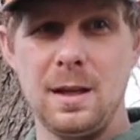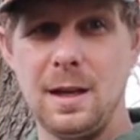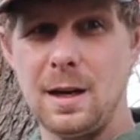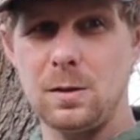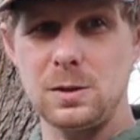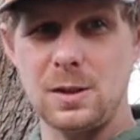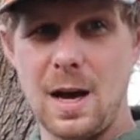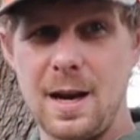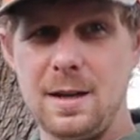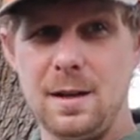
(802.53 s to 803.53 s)
get
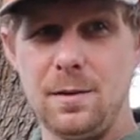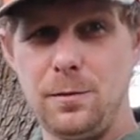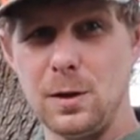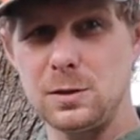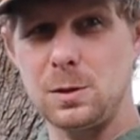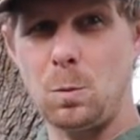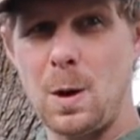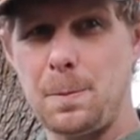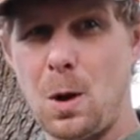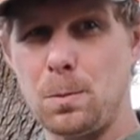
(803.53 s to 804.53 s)
outside, fill some
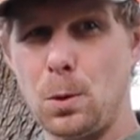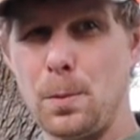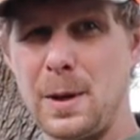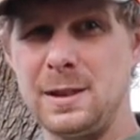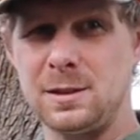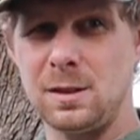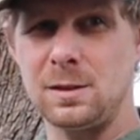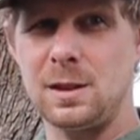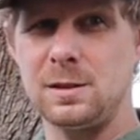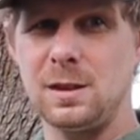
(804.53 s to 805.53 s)
1 pound propane
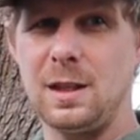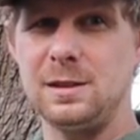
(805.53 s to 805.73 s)
cylinders,